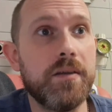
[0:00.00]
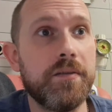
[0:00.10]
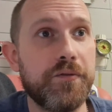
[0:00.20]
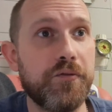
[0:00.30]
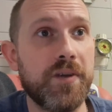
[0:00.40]

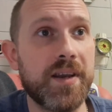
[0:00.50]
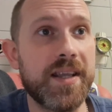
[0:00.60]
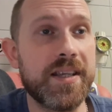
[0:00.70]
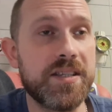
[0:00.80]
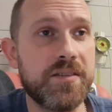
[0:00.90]
for at
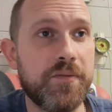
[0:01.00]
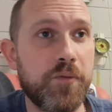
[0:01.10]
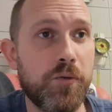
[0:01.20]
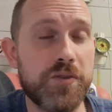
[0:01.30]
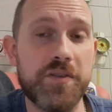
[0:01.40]
least
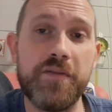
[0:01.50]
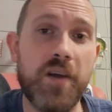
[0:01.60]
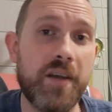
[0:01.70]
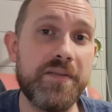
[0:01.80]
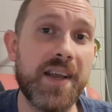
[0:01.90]
4 to
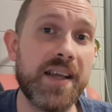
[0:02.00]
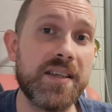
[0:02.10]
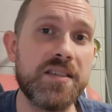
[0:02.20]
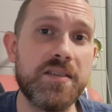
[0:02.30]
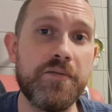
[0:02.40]
5
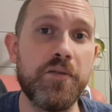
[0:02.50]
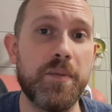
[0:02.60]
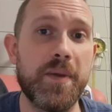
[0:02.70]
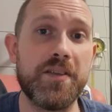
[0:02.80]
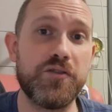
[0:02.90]
days for the
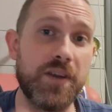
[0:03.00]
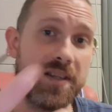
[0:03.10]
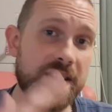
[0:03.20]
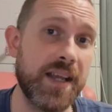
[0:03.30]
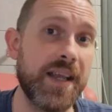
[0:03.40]

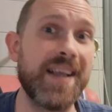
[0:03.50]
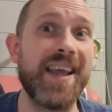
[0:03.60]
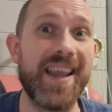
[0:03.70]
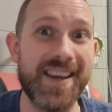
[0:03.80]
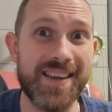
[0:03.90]
methotrexate
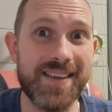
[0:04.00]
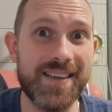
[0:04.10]
again,